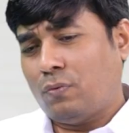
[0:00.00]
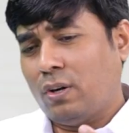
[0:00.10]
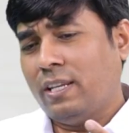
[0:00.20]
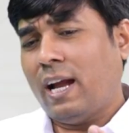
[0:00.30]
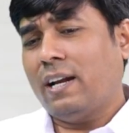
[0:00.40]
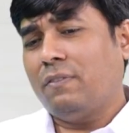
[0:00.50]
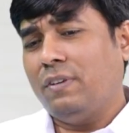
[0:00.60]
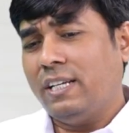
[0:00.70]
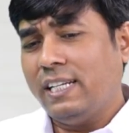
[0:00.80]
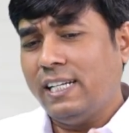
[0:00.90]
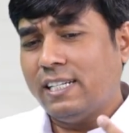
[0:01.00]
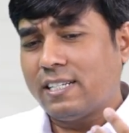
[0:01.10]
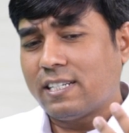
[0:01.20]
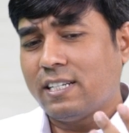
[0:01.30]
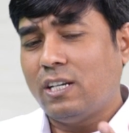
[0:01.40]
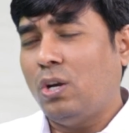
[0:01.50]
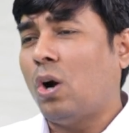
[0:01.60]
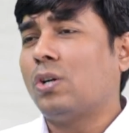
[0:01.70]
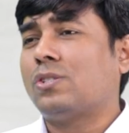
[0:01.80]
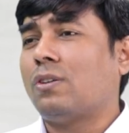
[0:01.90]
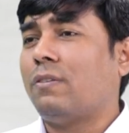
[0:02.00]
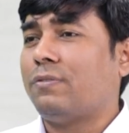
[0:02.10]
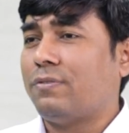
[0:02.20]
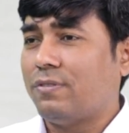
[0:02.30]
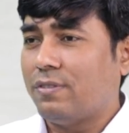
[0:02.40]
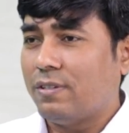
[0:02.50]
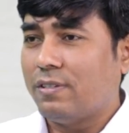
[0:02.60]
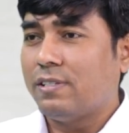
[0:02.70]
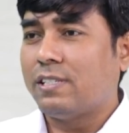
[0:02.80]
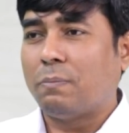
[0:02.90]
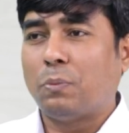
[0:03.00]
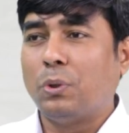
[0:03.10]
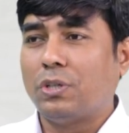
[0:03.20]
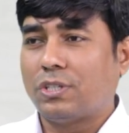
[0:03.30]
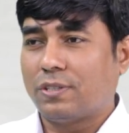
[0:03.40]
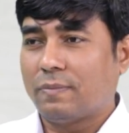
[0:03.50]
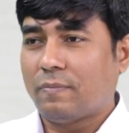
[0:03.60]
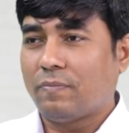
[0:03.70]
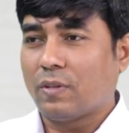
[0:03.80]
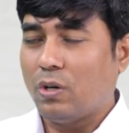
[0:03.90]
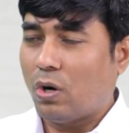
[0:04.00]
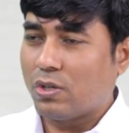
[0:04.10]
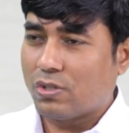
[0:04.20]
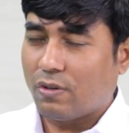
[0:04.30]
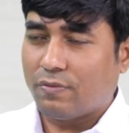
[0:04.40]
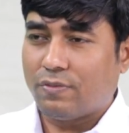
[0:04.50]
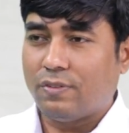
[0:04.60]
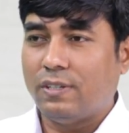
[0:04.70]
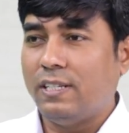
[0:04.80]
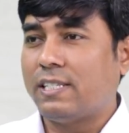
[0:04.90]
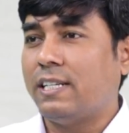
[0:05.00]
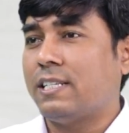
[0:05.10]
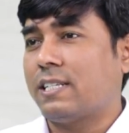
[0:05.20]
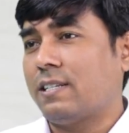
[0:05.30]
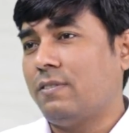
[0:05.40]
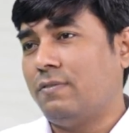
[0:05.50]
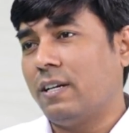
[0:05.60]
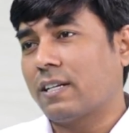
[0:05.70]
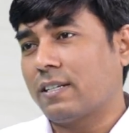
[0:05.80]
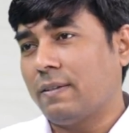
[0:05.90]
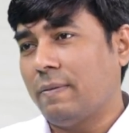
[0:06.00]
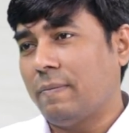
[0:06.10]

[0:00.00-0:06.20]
For that, we need lots of support, lots of research work,